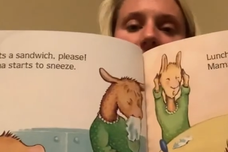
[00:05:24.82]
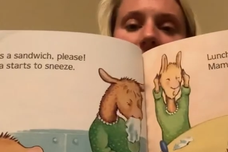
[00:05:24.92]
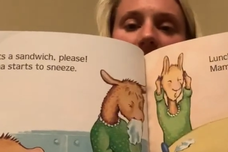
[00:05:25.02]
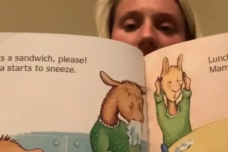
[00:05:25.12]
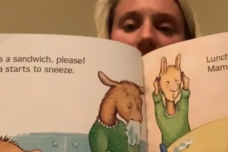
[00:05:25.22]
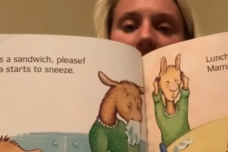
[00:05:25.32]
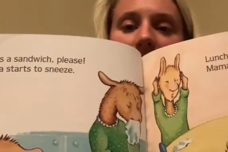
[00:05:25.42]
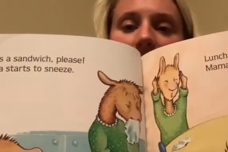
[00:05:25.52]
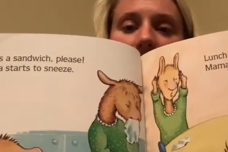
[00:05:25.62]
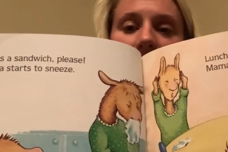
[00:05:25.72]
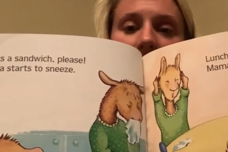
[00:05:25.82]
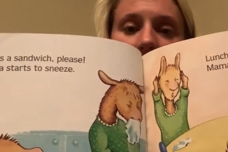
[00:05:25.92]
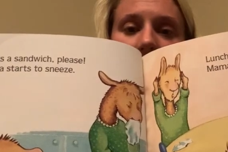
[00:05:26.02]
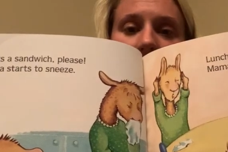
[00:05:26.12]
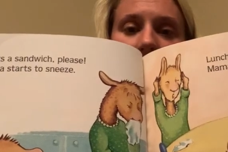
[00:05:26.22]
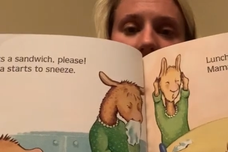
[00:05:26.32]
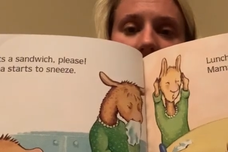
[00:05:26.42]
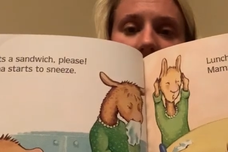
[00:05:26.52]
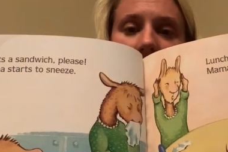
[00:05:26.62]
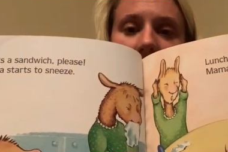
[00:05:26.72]

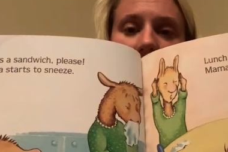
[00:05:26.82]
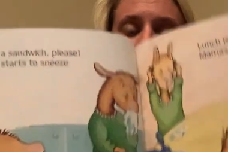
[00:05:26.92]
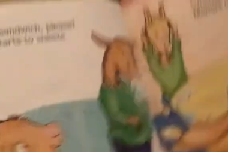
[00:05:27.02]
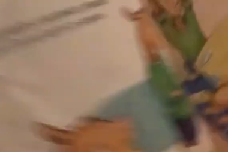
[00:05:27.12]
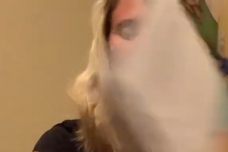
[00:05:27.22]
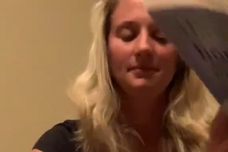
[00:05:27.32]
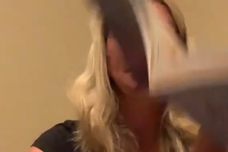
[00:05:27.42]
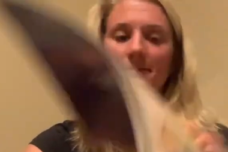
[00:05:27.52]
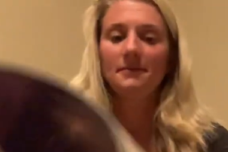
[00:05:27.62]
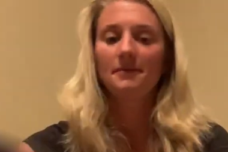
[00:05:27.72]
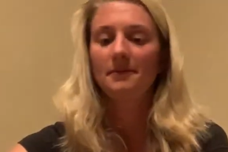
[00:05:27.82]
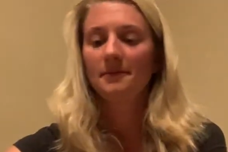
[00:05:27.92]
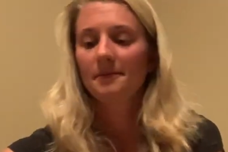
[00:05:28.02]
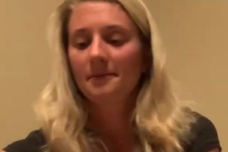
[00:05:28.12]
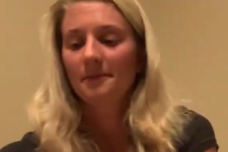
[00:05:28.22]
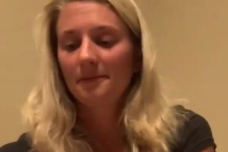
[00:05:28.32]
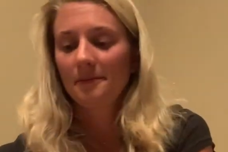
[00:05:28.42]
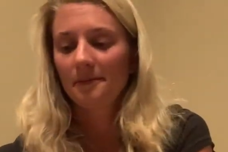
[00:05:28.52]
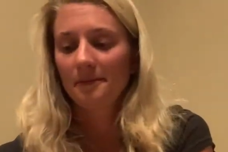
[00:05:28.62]
Nothing is said.